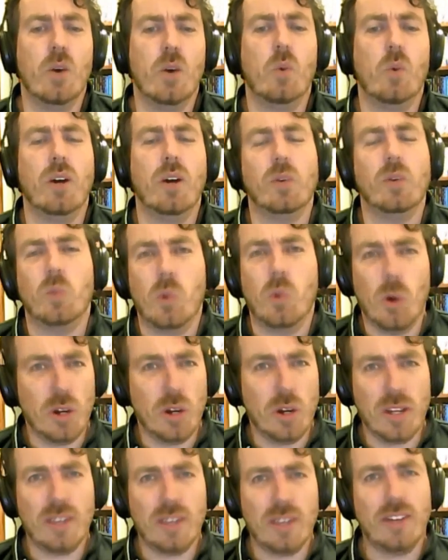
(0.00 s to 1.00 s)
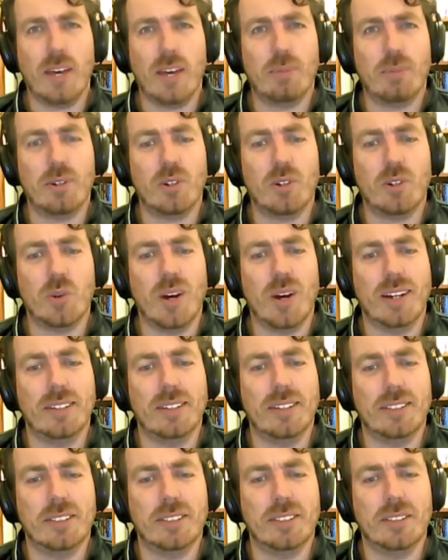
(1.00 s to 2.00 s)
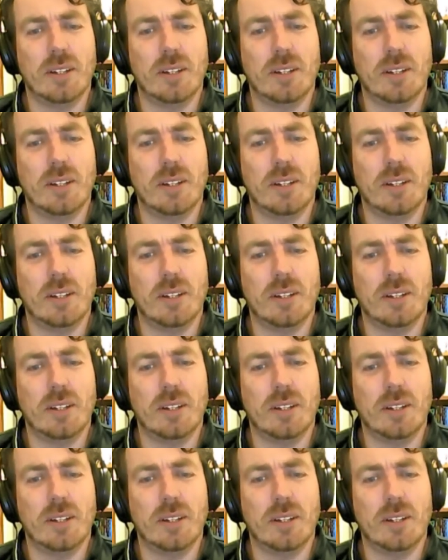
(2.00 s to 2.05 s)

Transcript: what would have happened to us